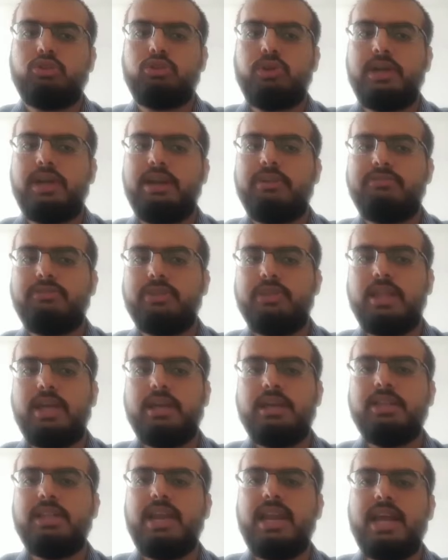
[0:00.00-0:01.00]
straight after
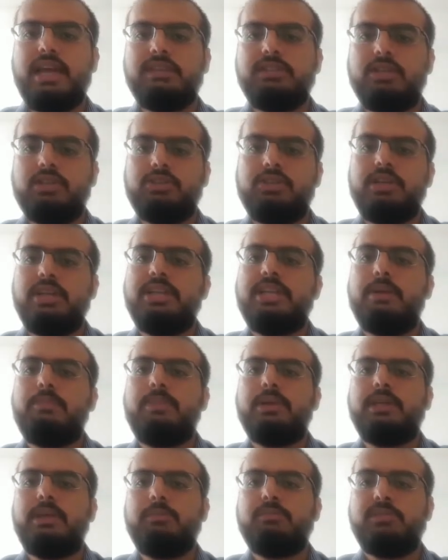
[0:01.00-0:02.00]
that in the last session, India
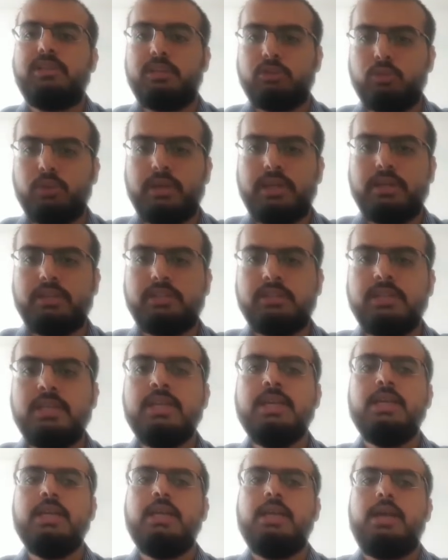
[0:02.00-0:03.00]
picked up 6 wickets.
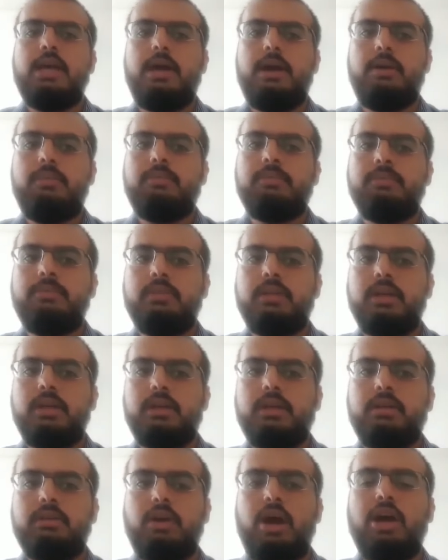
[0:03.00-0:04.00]

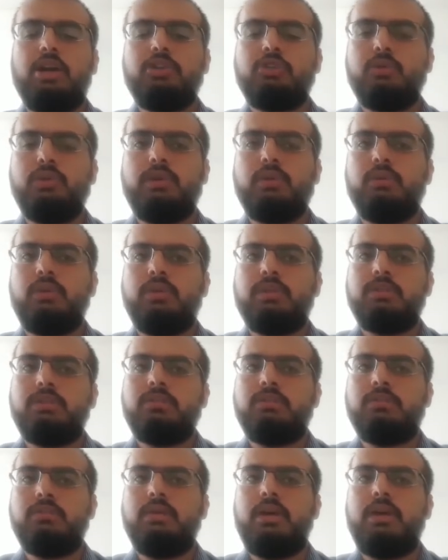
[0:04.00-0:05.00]
The Ashwin
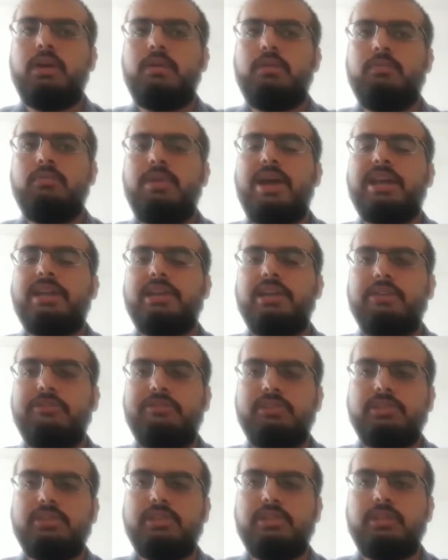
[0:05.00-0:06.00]
was
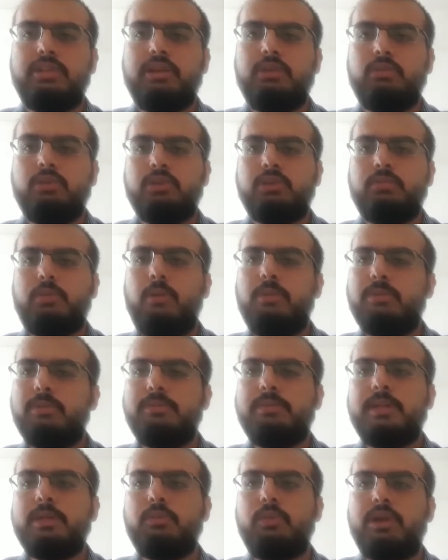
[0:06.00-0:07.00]
magnificent. It was
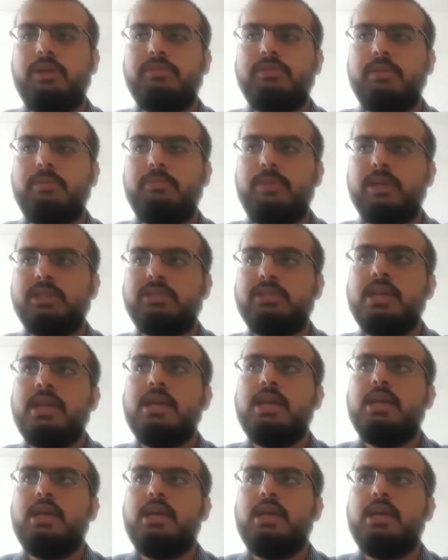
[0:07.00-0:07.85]
probably one of the best